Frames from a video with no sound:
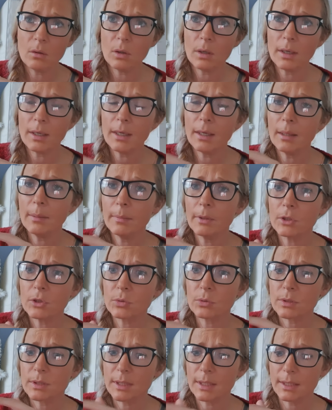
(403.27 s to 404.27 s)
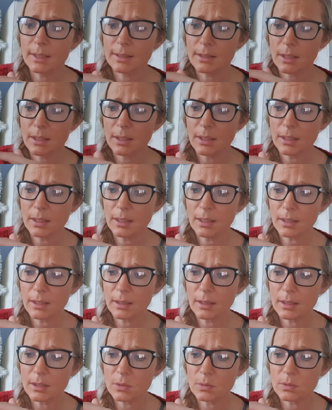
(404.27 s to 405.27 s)
How much was this? I think
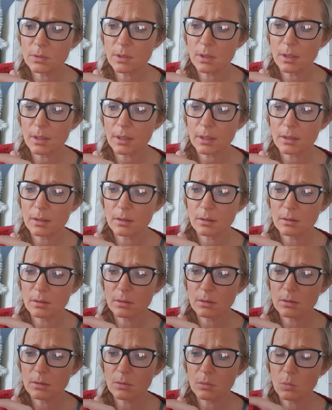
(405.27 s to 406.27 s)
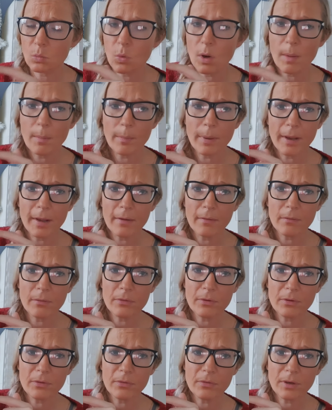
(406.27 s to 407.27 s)
this was like
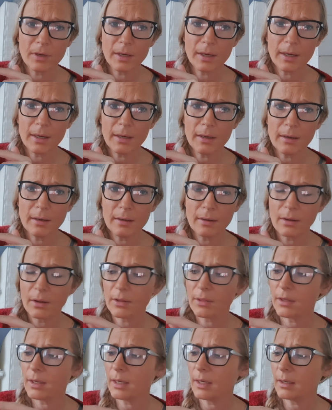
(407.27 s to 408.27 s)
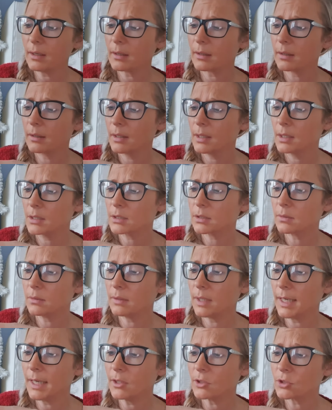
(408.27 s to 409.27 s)
£1.50, I think. So
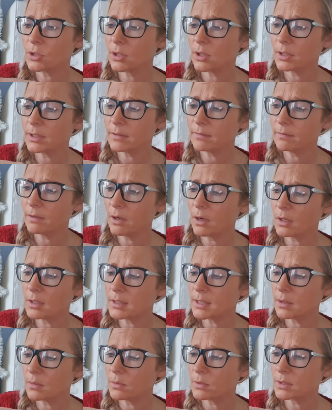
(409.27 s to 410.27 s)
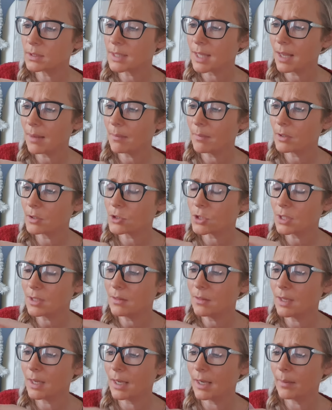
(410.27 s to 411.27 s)
actually, I didn't realise there was that much
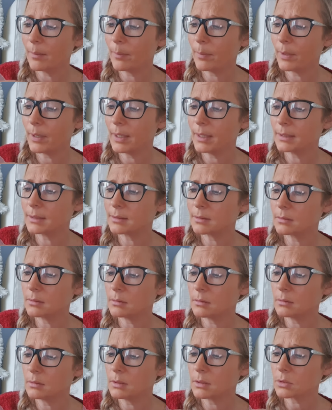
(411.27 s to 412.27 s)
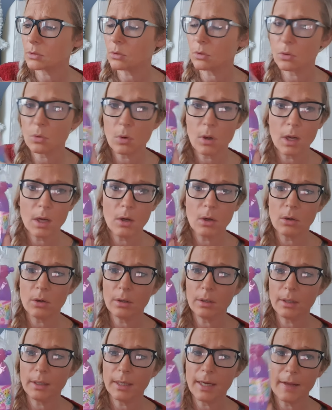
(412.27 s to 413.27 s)
in there, but it's got quite a
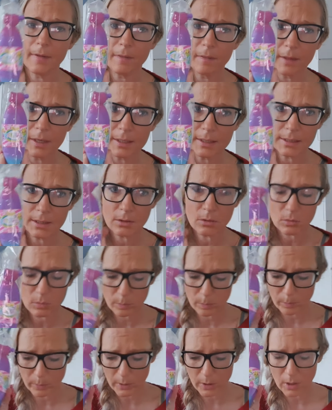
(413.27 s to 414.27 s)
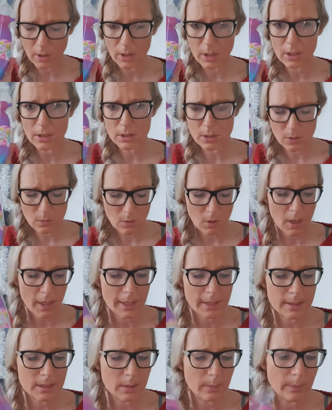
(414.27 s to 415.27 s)
lot in this little banana. So I
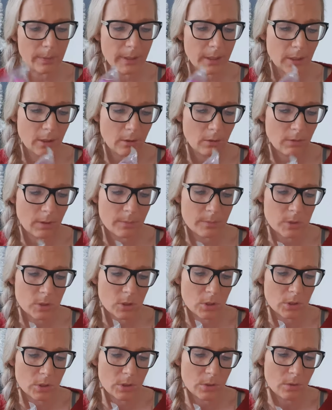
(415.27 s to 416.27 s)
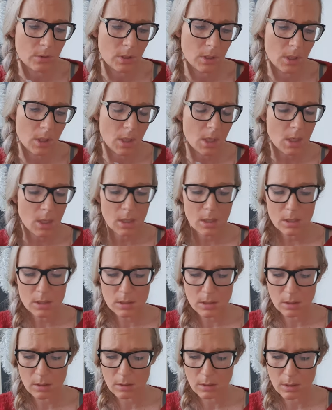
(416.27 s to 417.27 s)
ended up picking her up too.
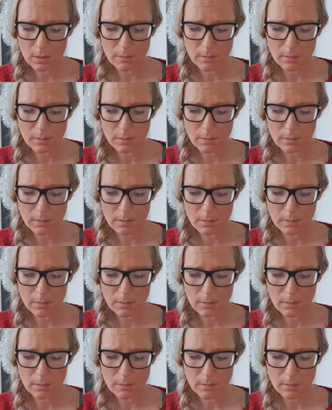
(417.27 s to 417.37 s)
So